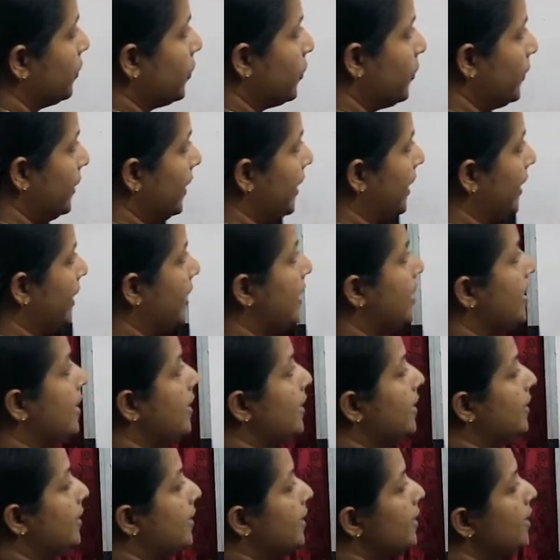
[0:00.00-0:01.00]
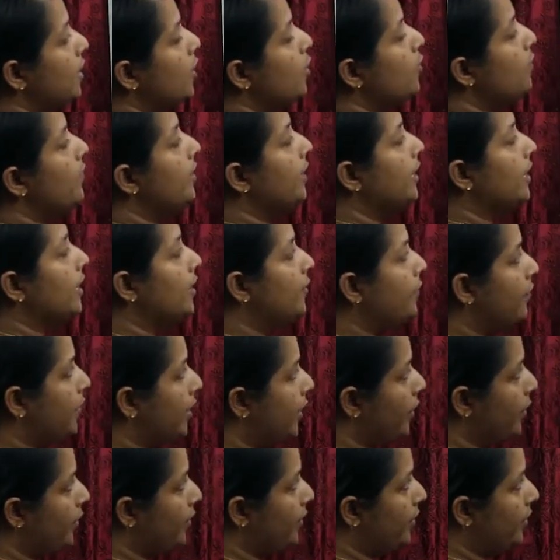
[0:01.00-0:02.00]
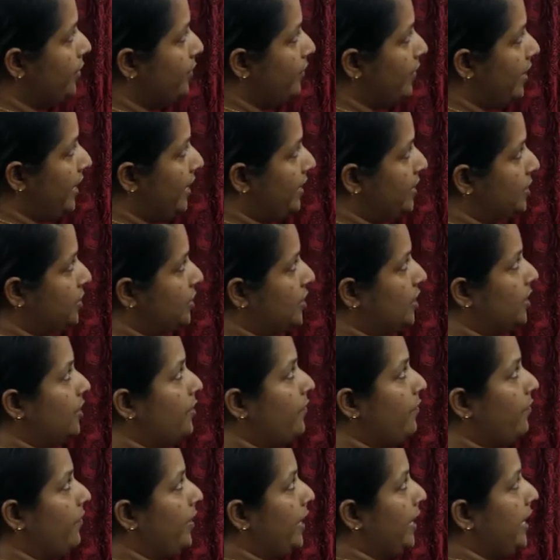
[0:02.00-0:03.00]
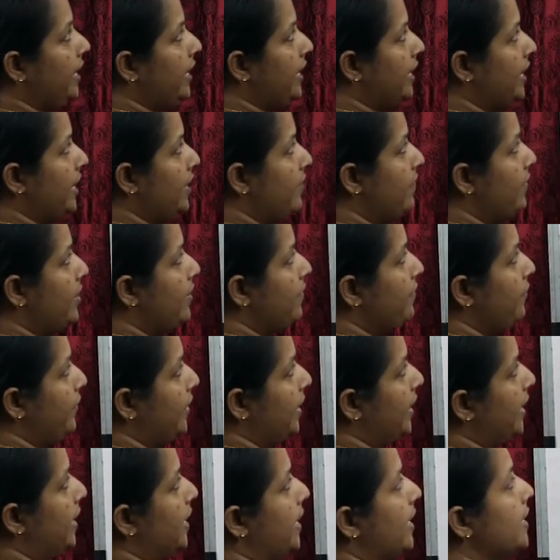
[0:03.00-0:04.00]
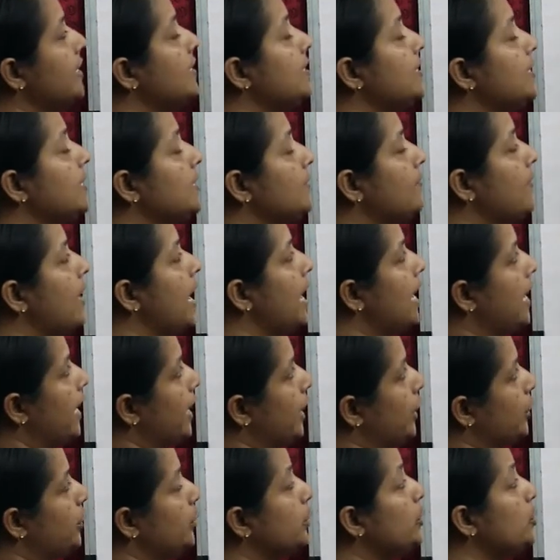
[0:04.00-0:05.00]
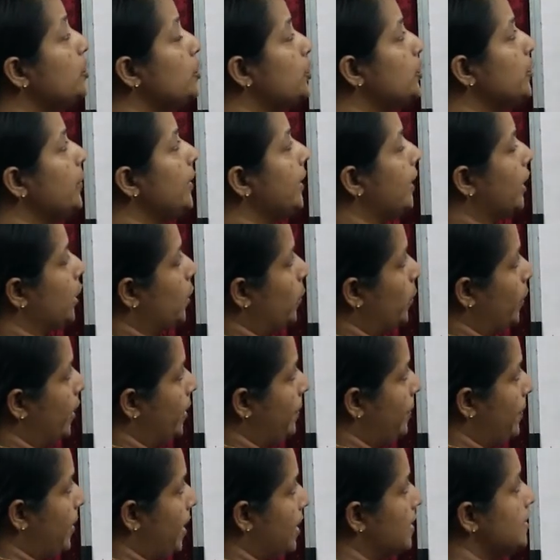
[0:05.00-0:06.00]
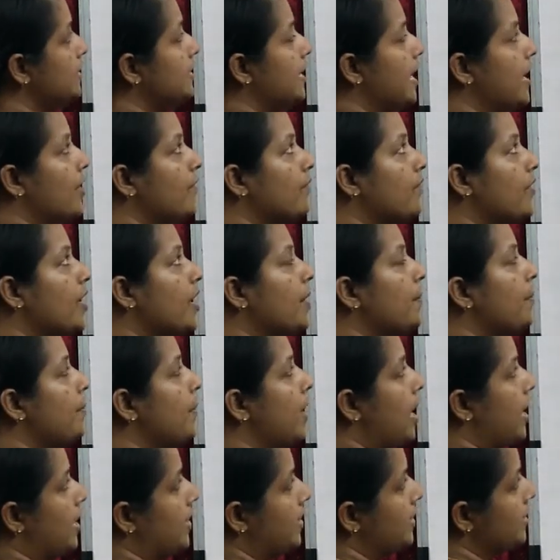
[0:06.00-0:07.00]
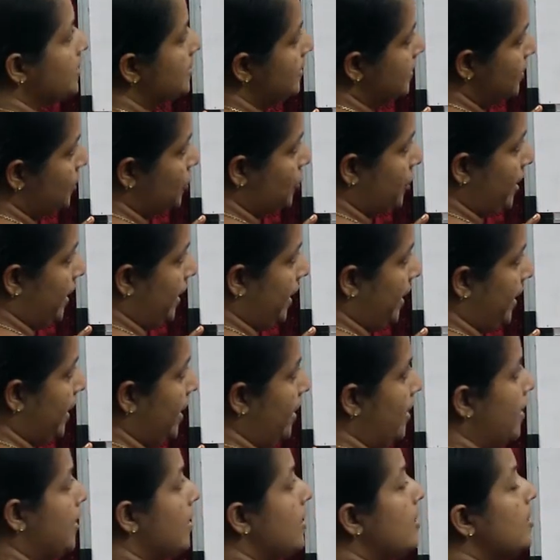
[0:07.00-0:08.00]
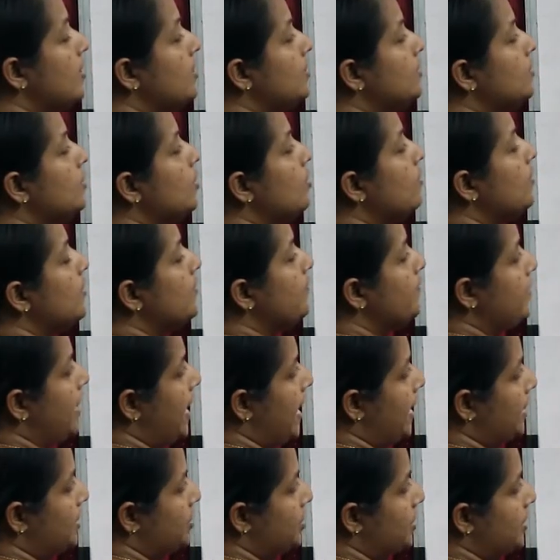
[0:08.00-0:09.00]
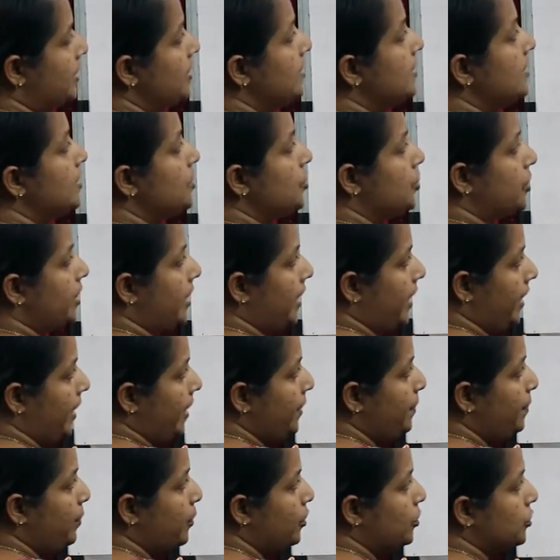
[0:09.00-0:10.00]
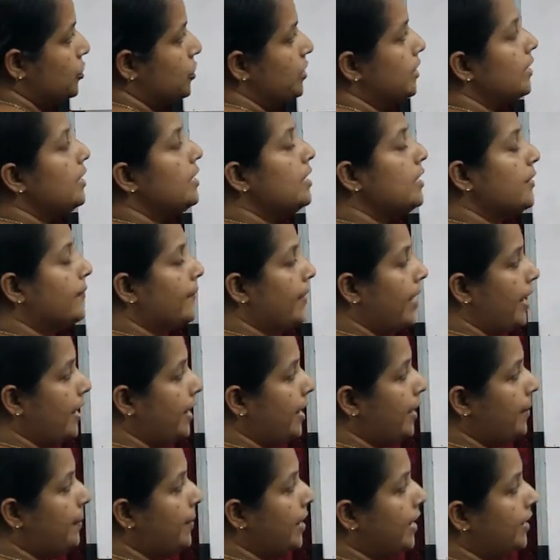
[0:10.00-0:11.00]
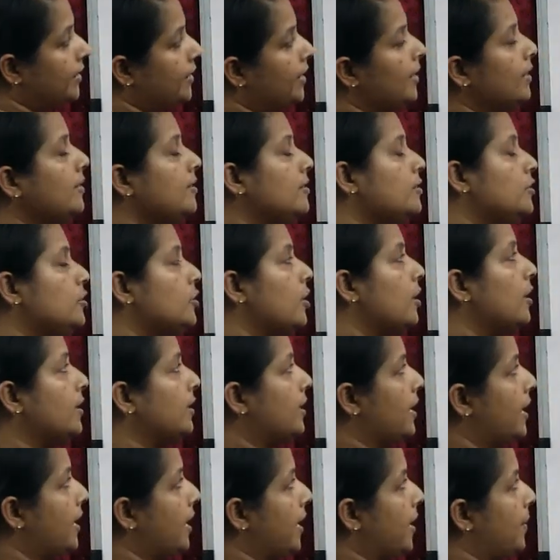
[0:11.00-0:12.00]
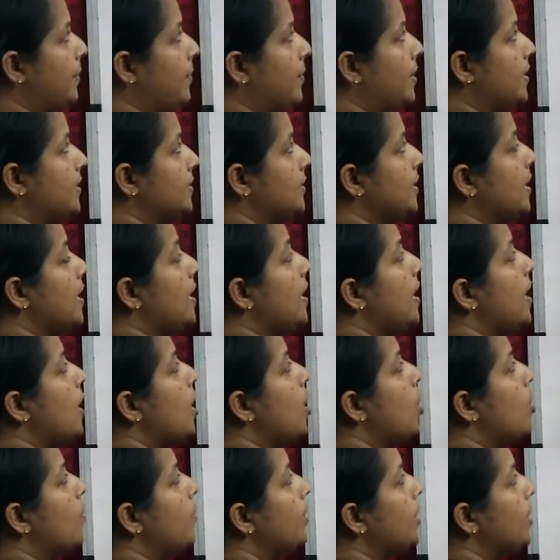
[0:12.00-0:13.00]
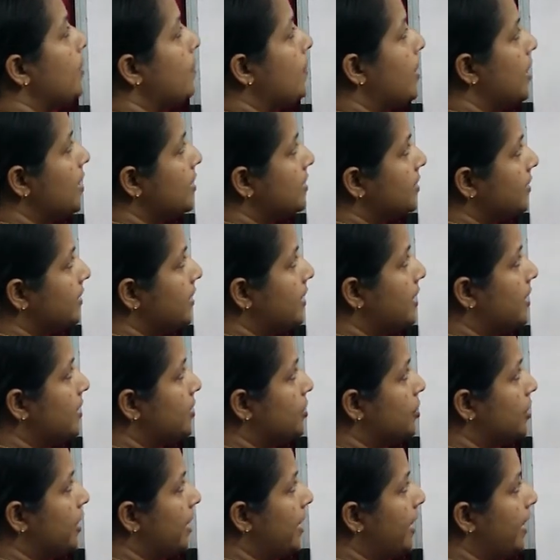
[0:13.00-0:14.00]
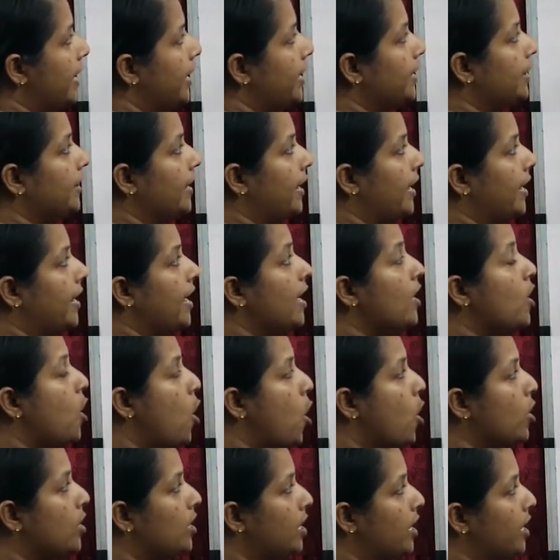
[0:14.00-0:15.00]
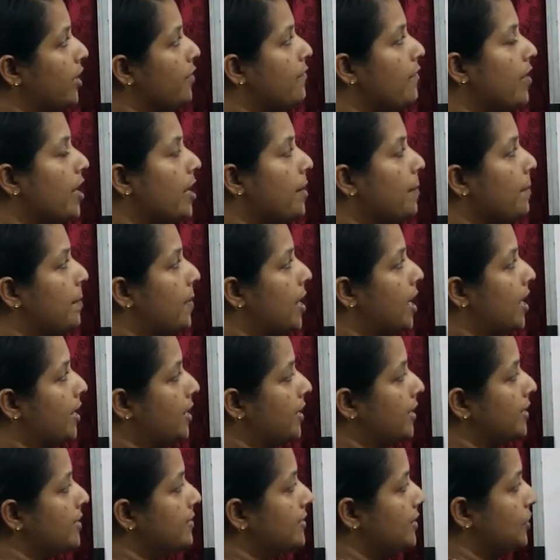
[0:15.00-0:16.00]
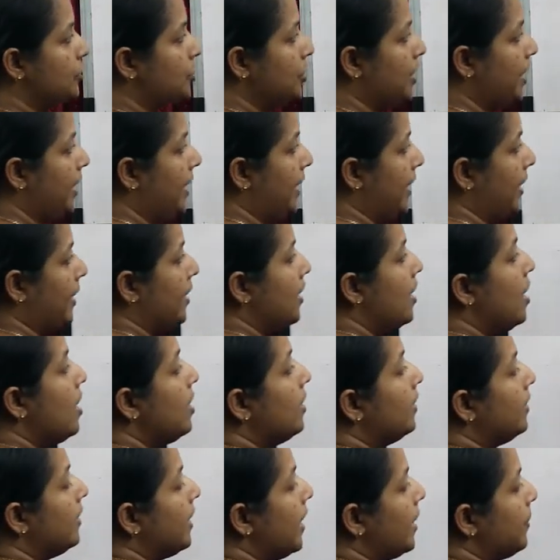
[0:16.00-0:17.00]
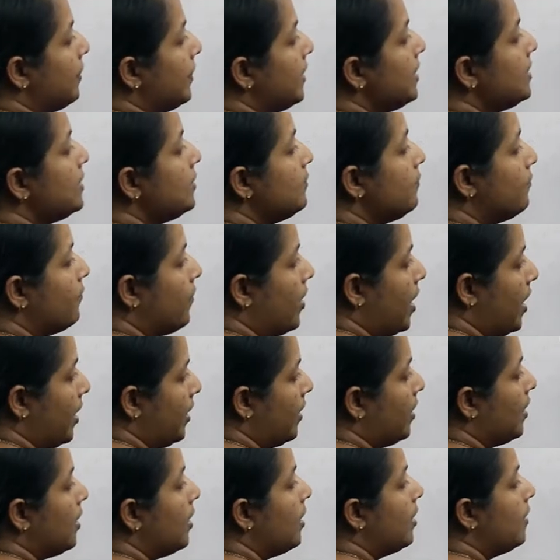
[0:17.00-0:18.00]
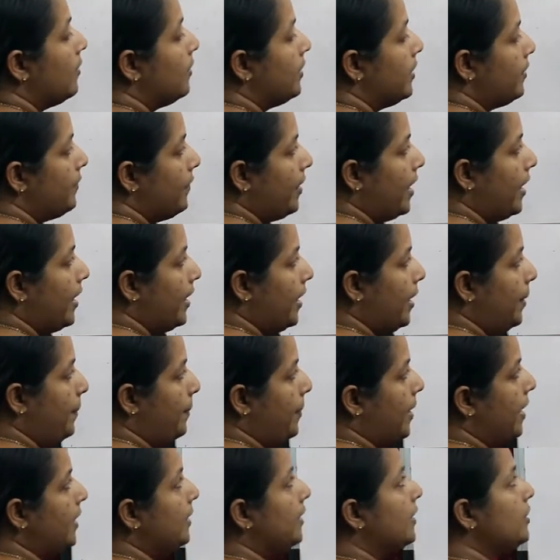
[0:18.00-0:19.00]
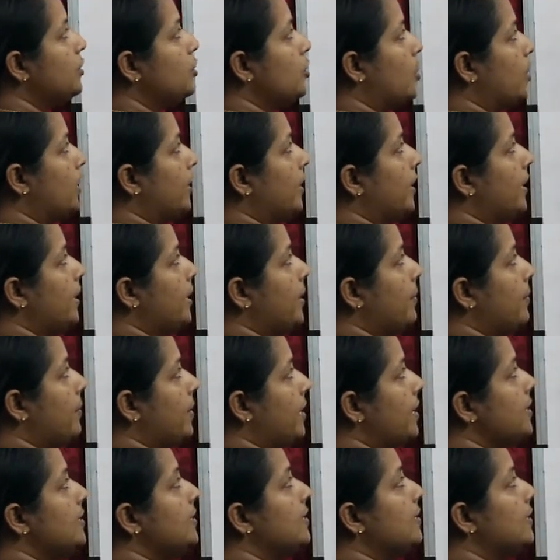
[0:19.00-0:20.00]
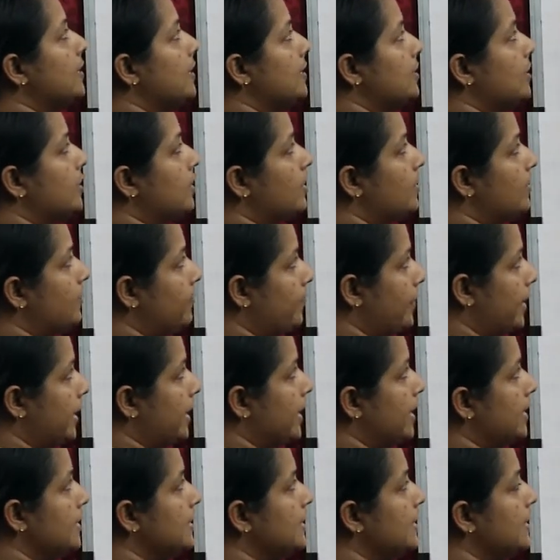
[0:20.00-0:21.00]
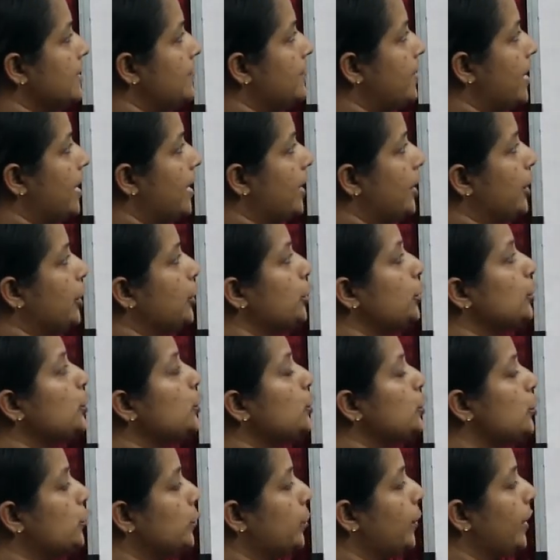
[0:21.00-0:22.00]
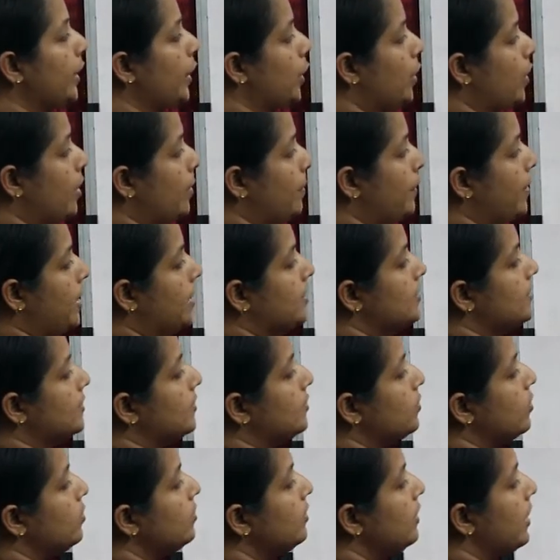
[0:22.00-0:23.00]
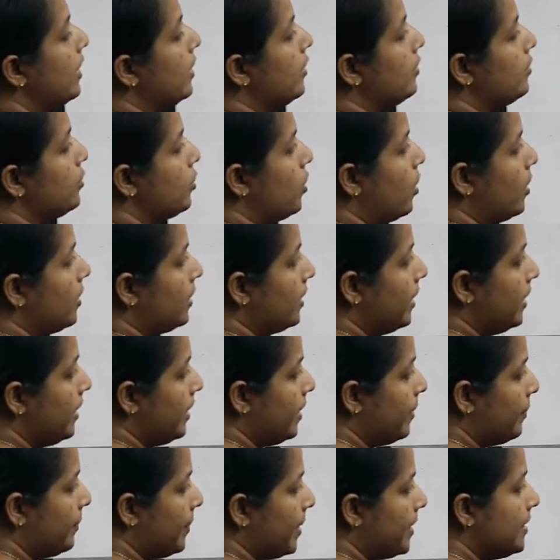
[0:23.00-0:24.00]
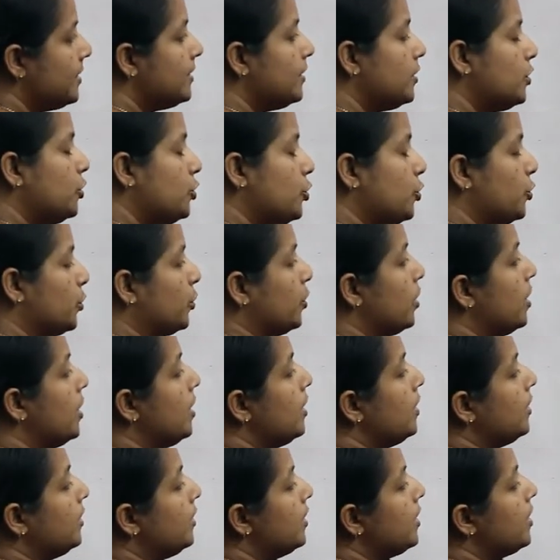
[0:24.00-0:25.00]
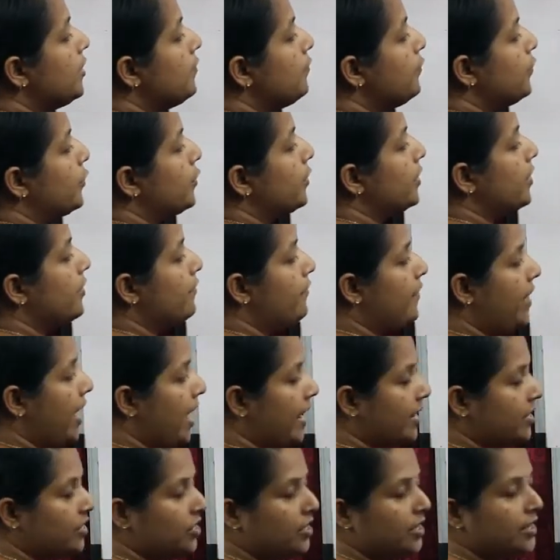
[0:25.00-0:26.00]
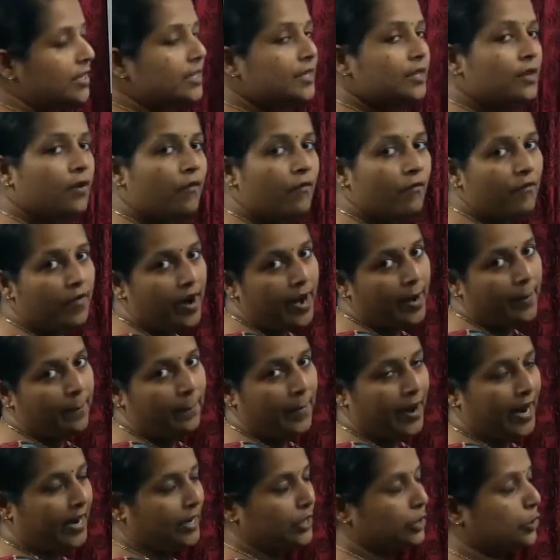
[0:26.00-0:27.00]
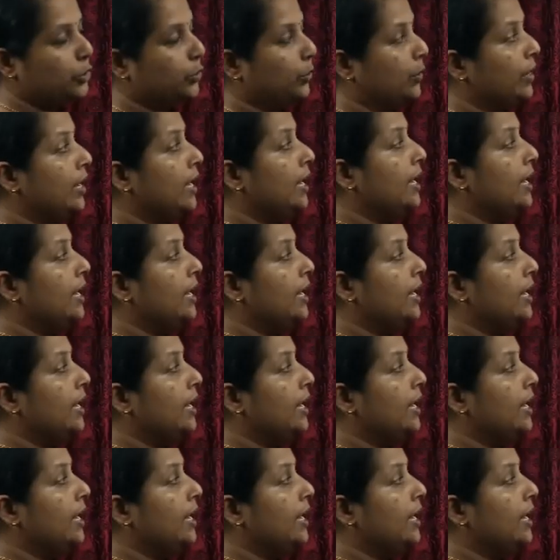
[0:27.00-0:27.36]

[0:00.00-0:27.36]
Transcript: Okay, then how we can find out the fraction? When a given figure is divided into two equal parts and one part is shaded. So our fraction is shaded portion divided by the total numbers. How many parts here shading? There are only one part is shading. That means 1 divided by the total number is the figure is divided into two equal parts. So their total number is 2. Therefore the fraction is 1 by 2.